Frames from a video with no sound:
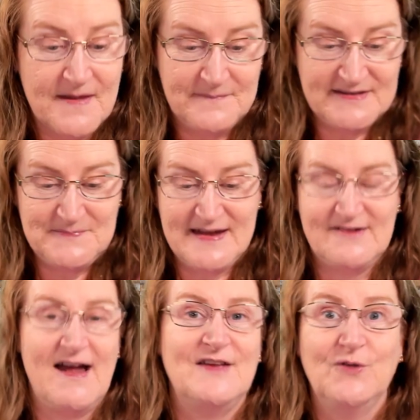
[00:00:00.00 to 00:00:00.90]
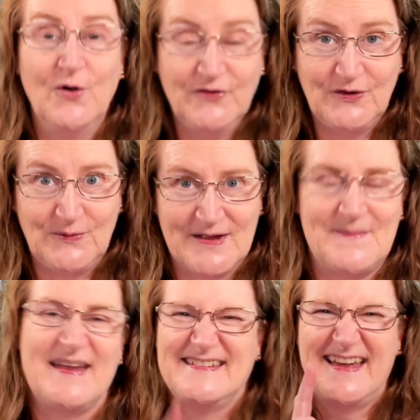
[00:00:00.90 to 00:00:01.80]
Mixed Media Art is also doing a
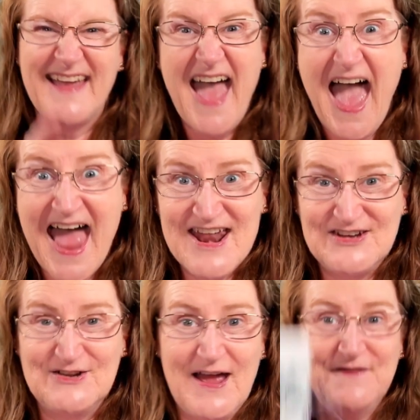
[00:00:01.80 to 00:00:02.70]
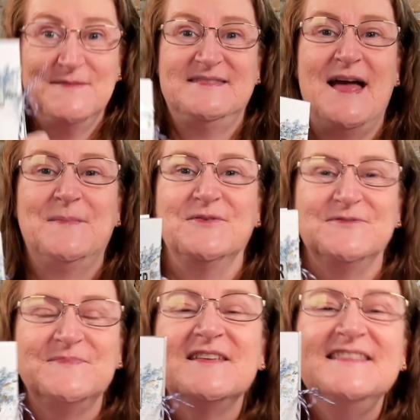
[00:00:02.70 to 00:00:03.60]
make and take, and I do have some samples.
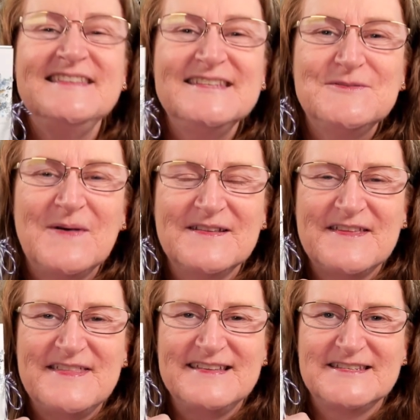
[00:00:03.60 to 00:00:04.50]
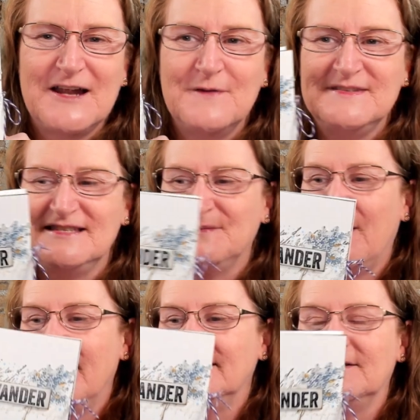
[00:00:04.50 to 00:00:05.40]
So this is one of the things that I was
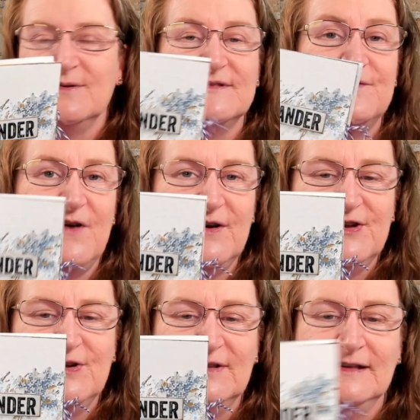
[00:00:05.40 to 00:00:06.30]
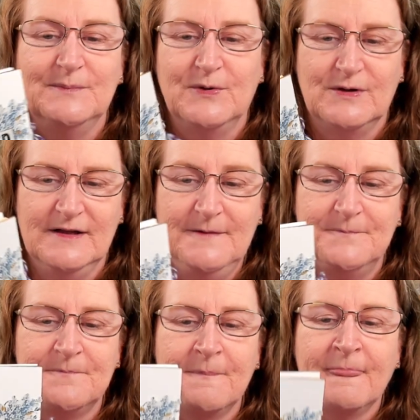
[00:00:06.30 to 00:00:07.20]
inspired to do. It's a very cute little booklet,
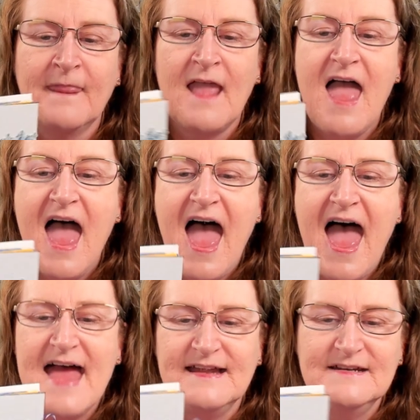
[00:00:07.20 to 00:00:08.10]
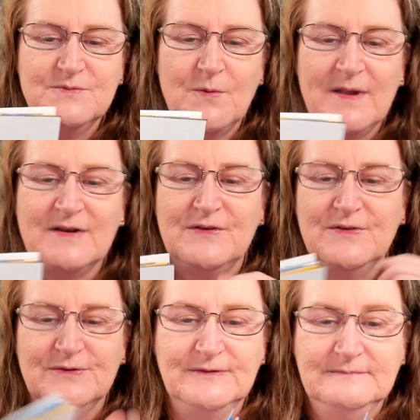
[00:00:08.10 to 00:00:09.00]
and what we're going
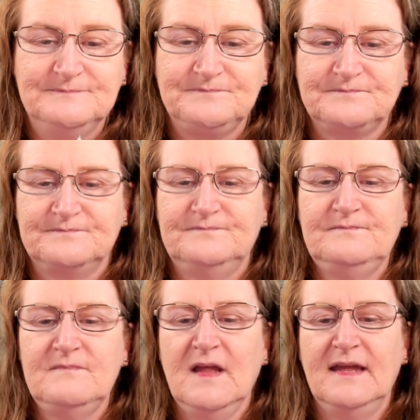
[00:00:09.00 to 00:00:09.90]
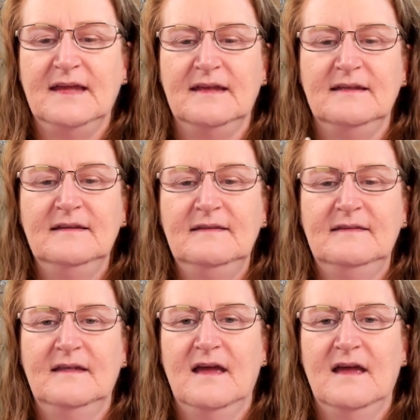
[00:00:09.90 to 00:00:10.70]
to do is